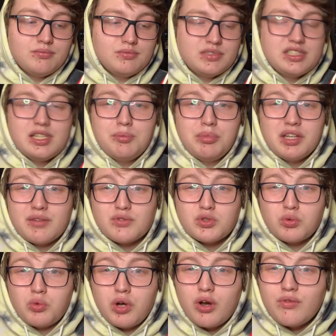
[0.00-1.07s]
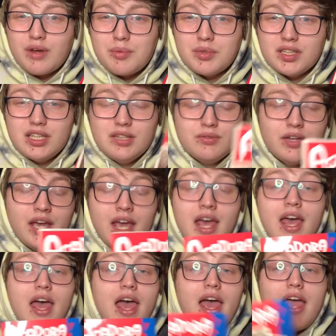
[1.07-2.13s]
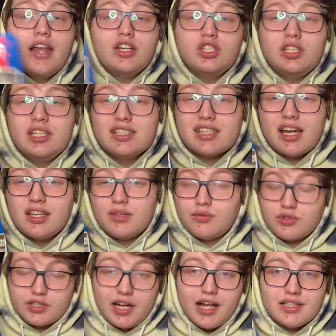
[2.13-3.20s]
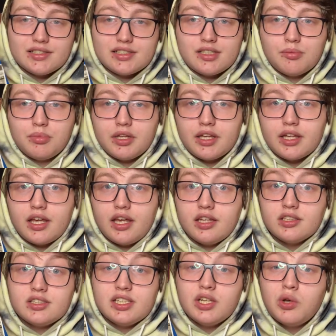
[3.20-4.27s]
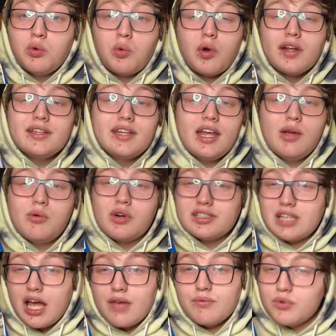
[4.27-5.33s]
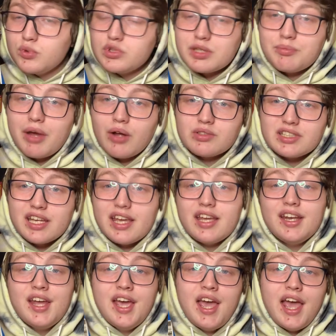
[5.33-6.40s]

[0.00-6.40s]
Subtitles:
sibling of 12, I believe, and she's kind of the forgotten sibling until one day where a typhoon's about to hit,